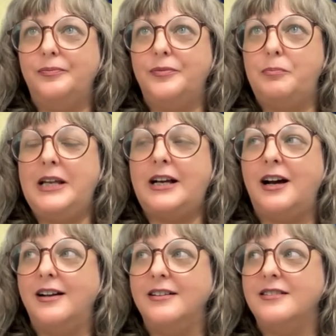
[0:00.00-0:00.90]

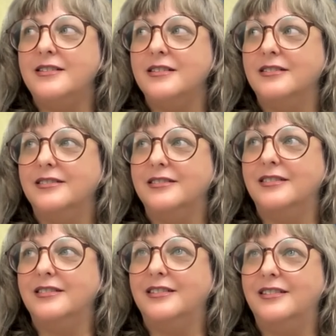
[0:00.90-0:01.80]
because
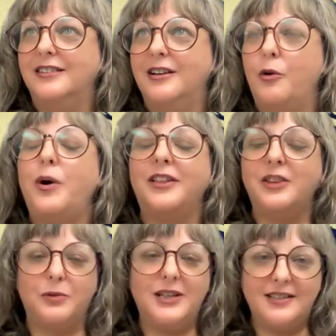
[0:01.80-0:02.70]
one of the
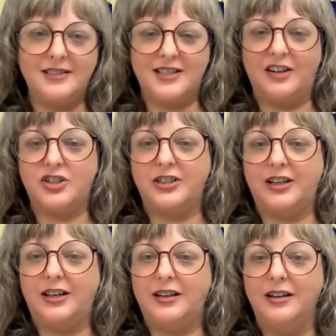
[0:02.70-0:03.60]
reasons that
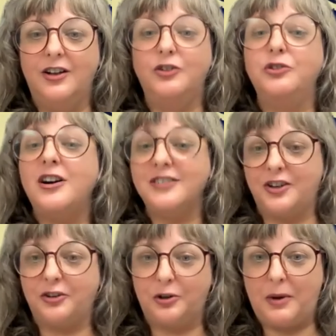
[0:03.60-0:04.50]
she lost
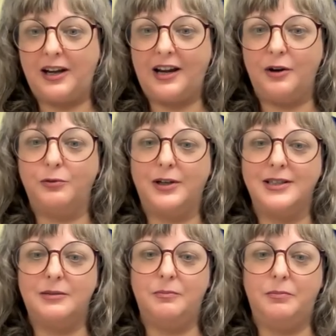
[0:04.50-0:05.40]
all her money
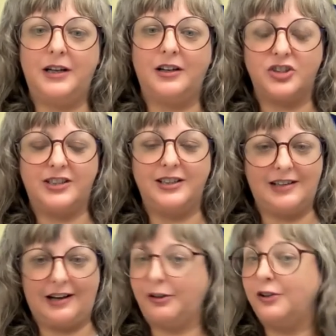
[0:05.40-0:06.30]
was because she didn't
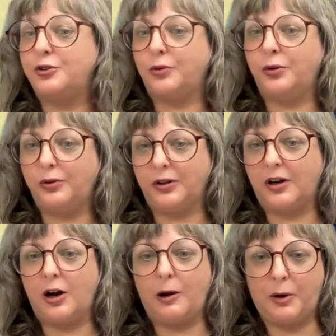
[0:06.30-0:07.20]
have control or
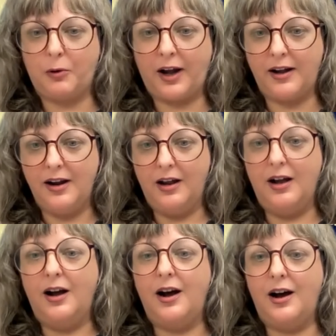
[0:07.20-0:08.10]
copyright
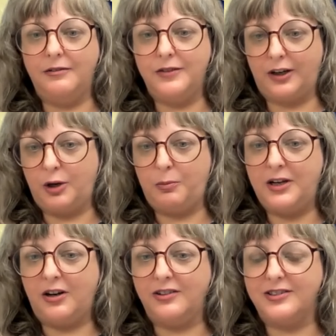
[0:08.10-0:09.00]
of the Kewpie
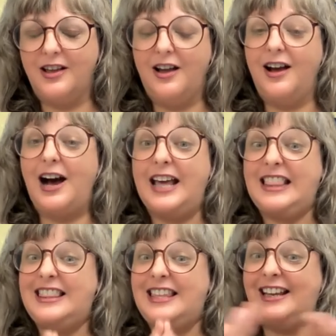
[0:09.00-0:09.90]
dolls. I
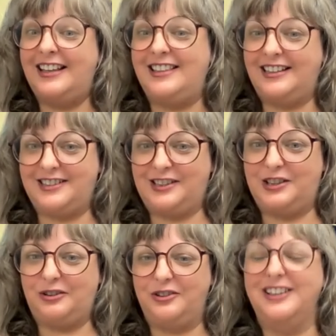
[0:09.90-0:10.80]
think that's the
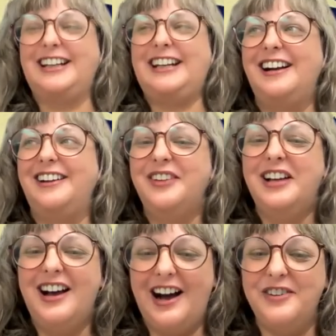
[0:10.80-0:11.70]
truth. Like
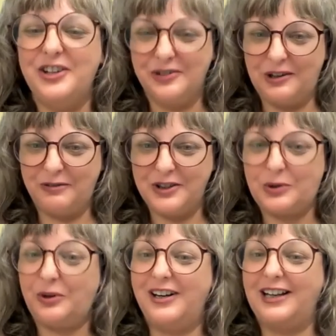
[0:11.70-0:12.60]
I don't know for
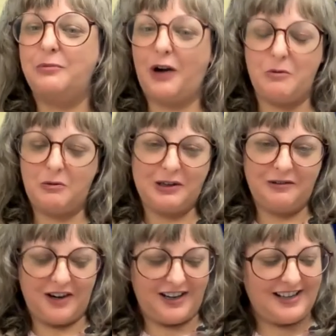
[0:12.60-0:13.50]
sure, and I could probably
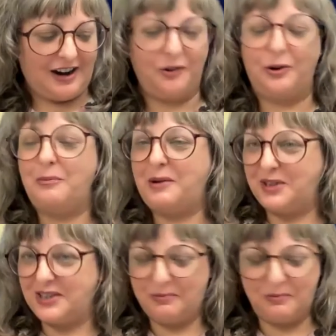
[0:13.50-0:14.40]
find out, or maybe
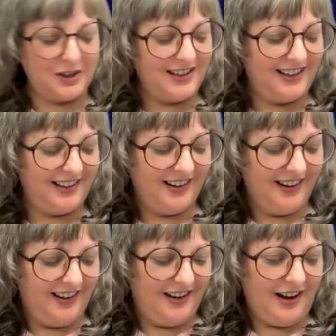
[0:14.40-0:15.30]
someone in
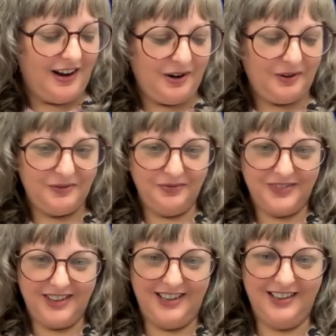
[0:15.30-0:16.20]

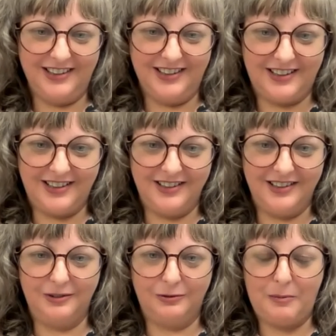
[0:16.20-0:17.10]
the
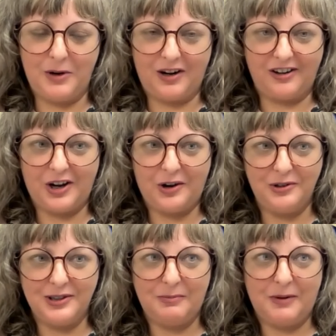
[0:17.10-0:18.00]
webinar
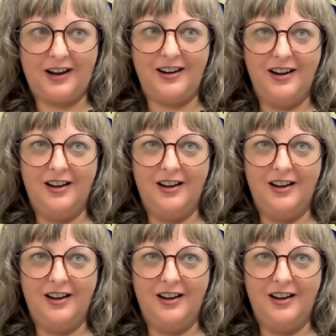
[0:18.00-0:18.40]
knows, but